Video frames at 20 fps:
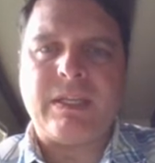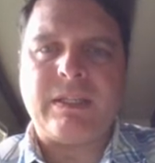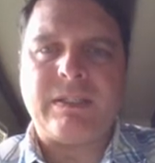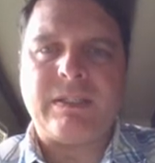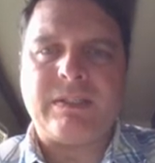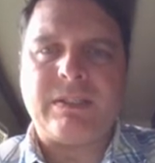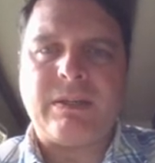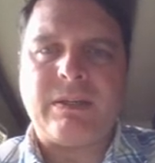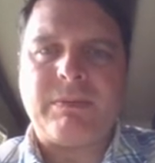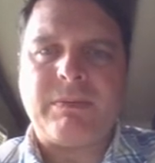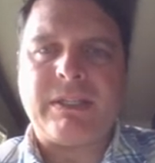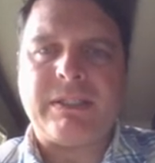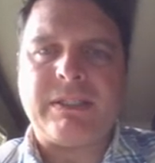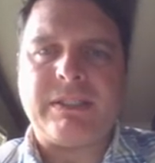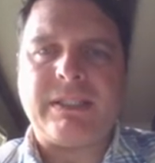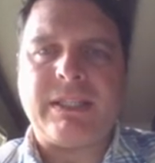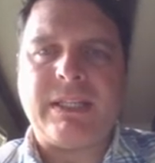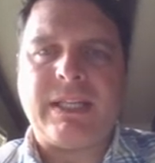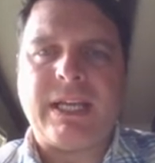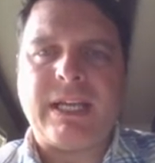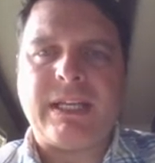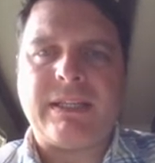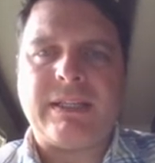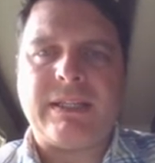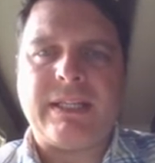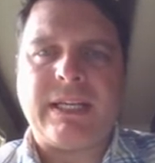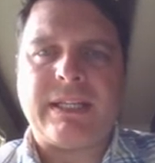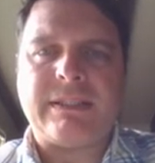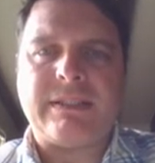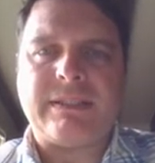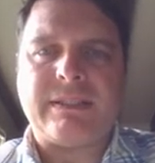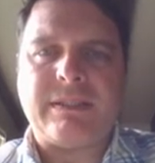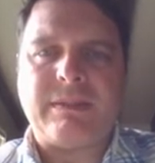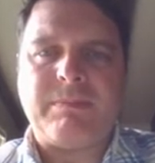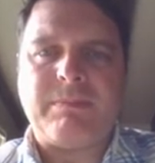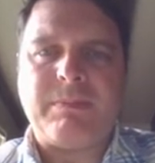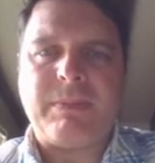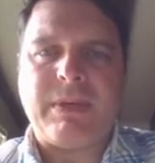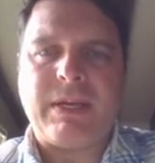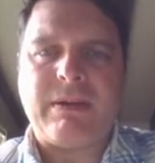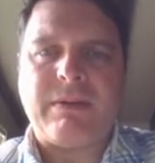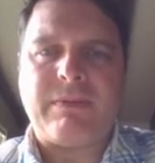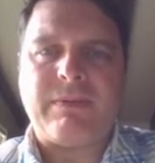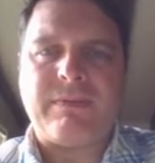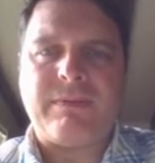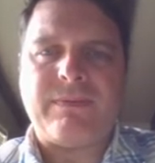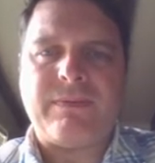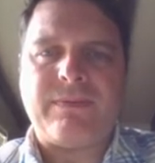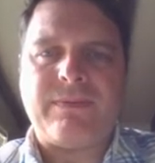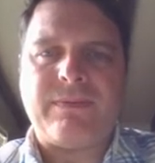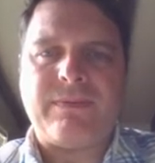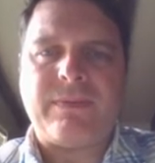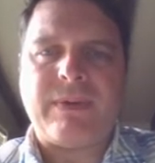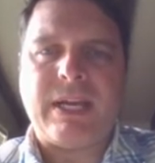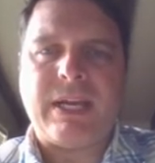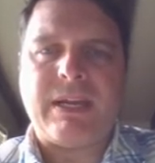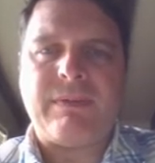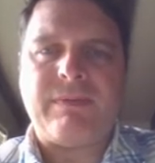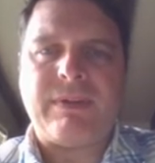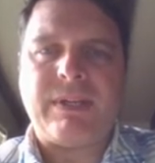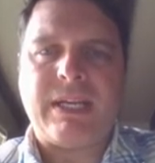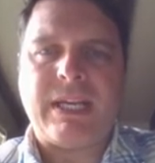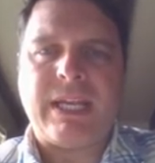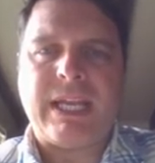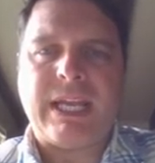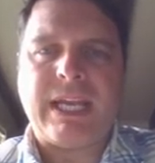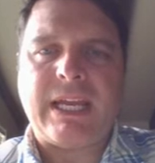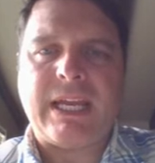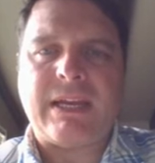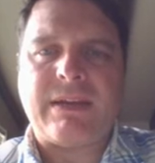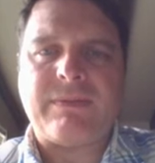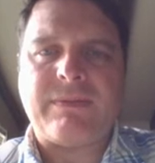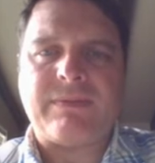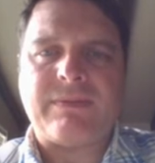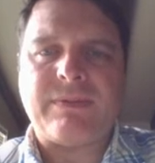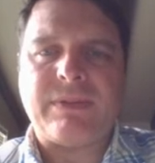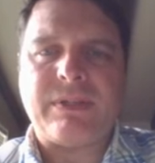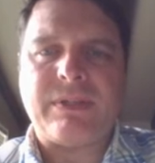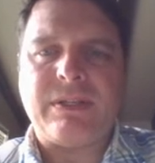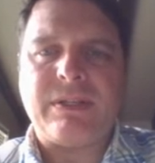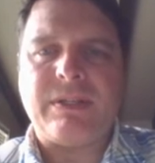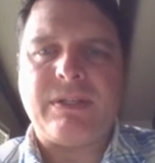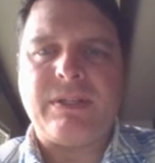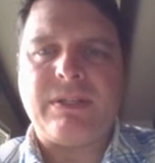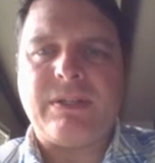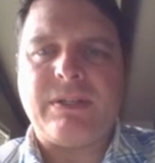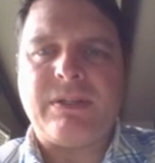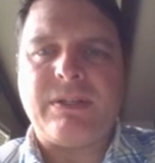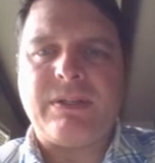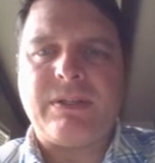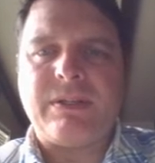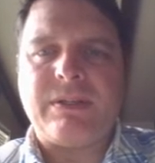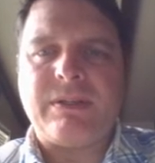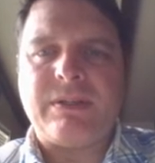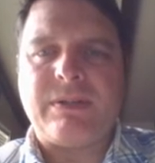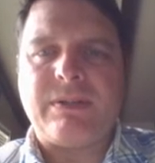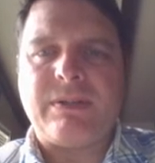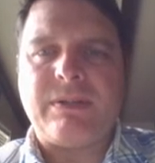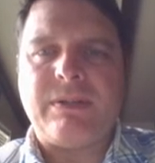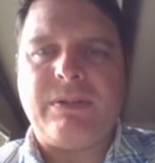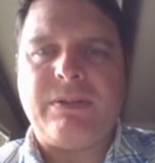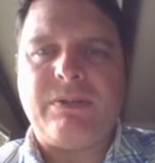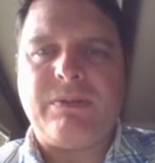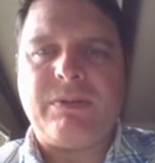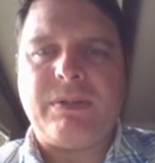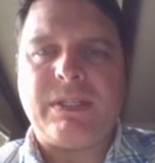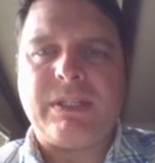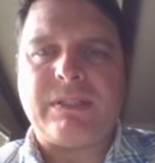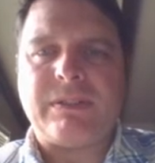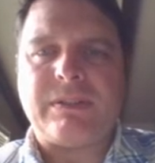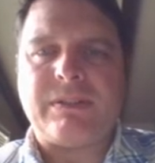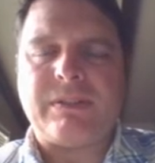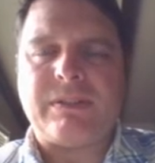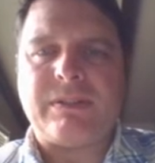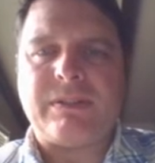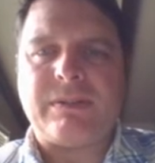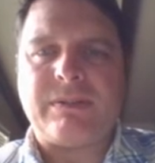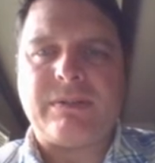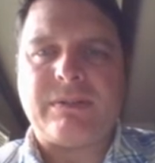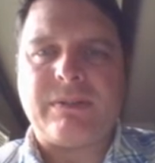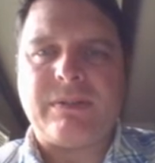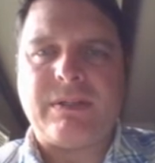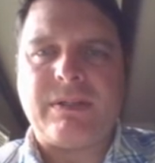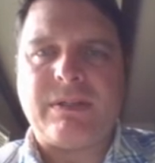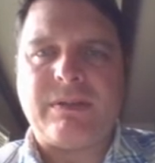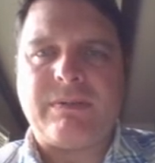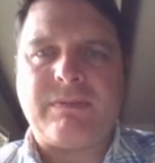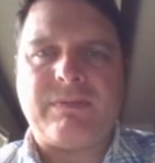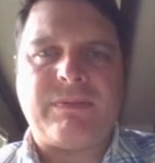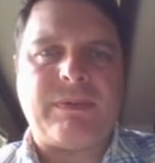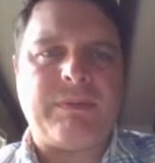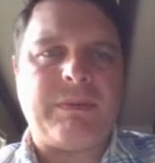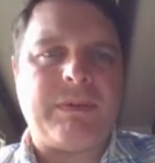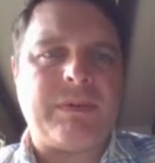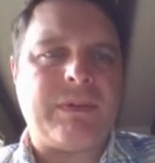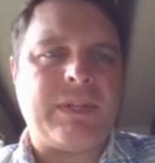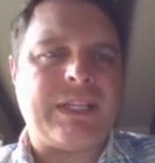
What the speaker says: So I'm gonna have to say that that's about 5 1/2 units from there.